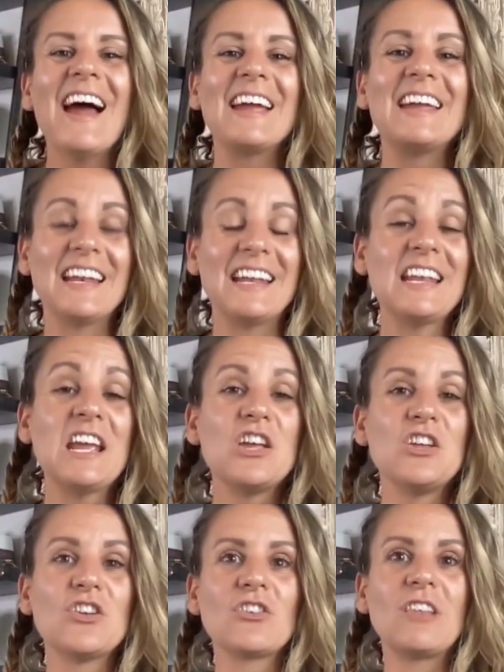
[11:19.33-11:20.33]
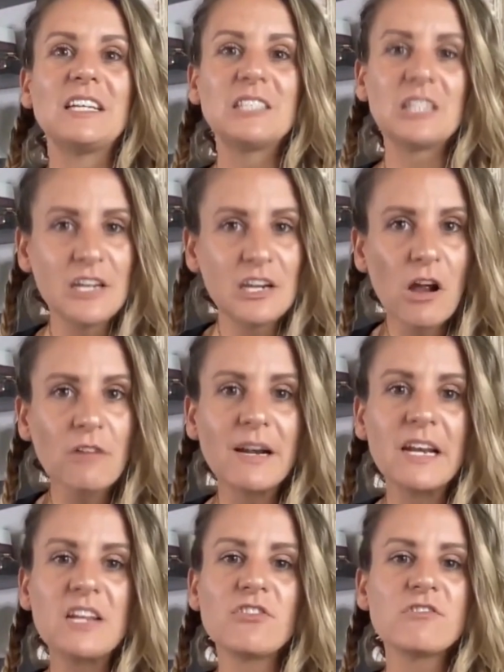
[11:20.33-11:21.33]
I get it. You're like sitting here
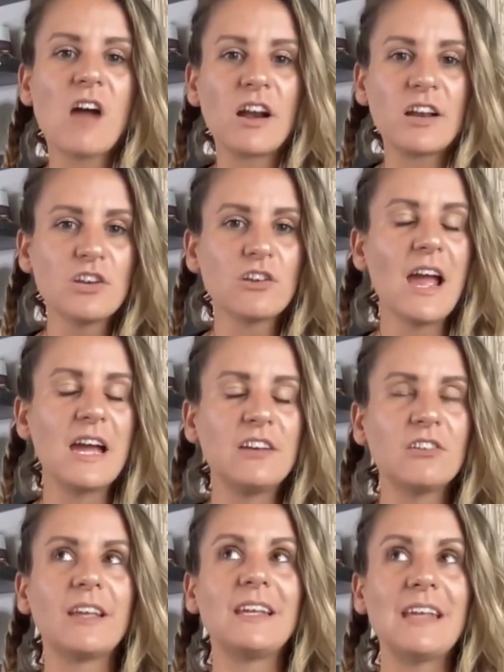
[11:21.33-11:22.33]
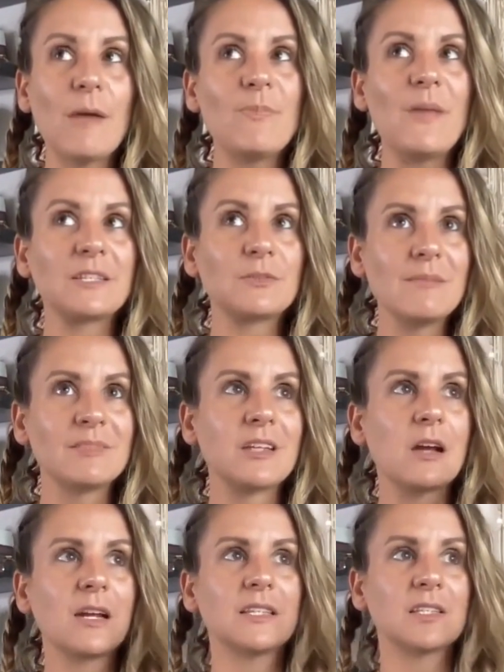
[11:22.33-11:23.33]
already, you're nodding your head. You're like, yep, that's why I'm
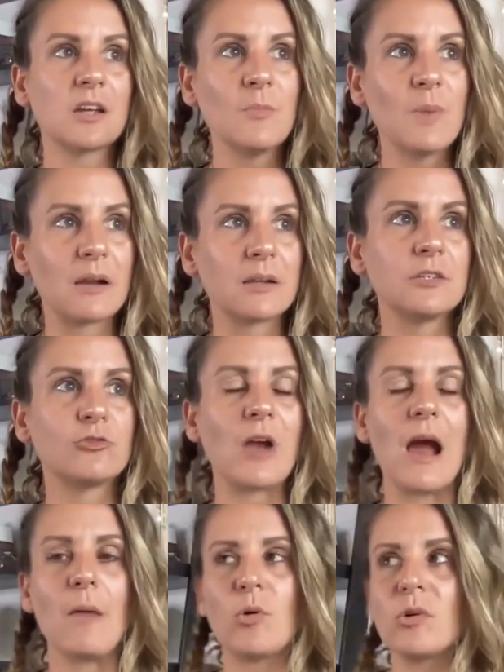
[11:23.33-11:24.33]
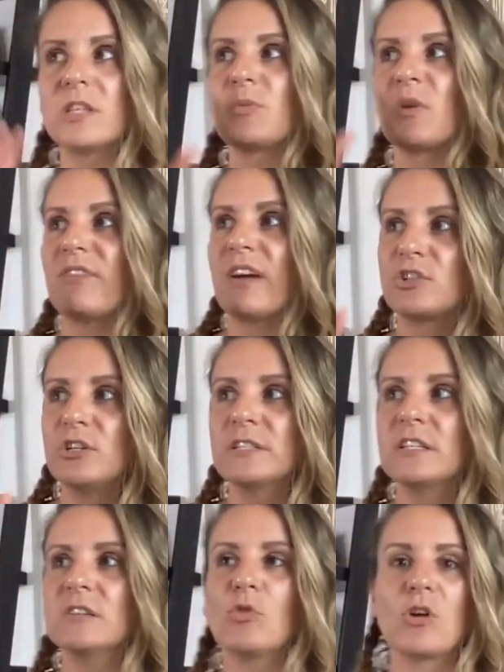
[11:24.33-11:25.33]
stuck. It's the comparison trap, or it's
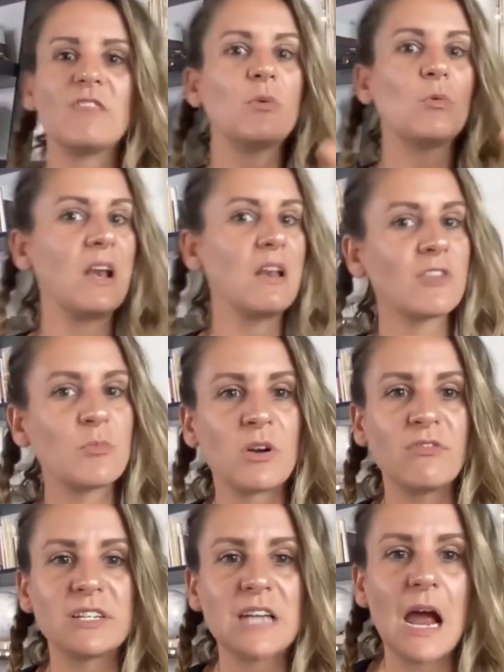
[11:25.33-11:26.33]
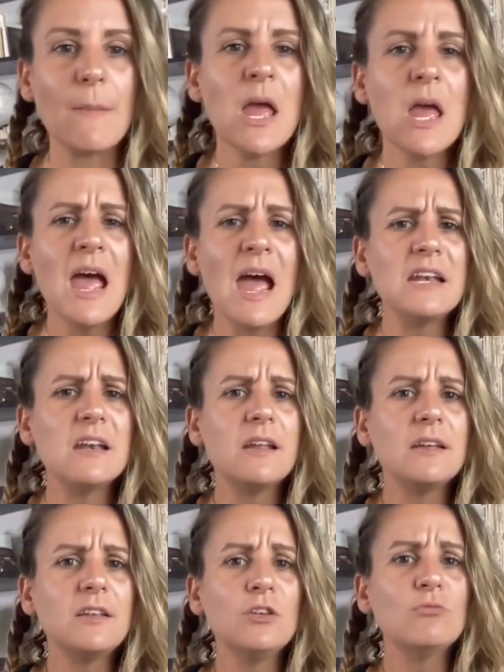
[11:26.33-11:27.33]
perfectionism, or I've been waiting for the perfect time. And
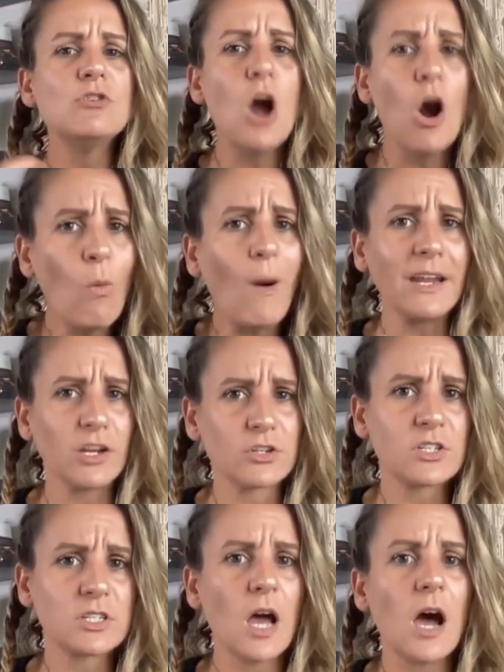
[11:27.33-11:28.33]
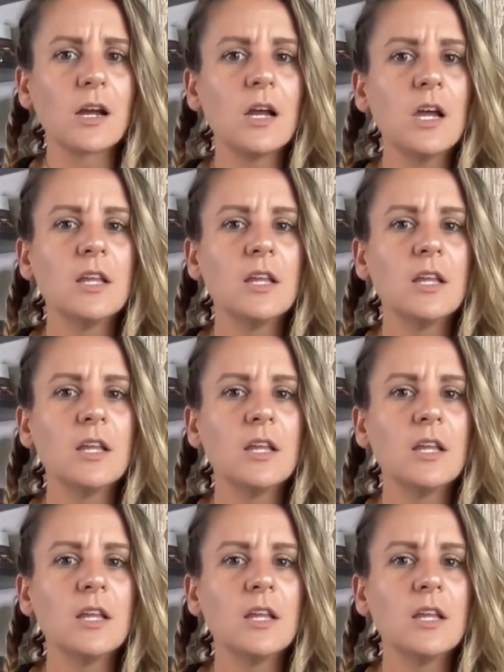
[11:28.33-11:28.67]
you know why you're stuck.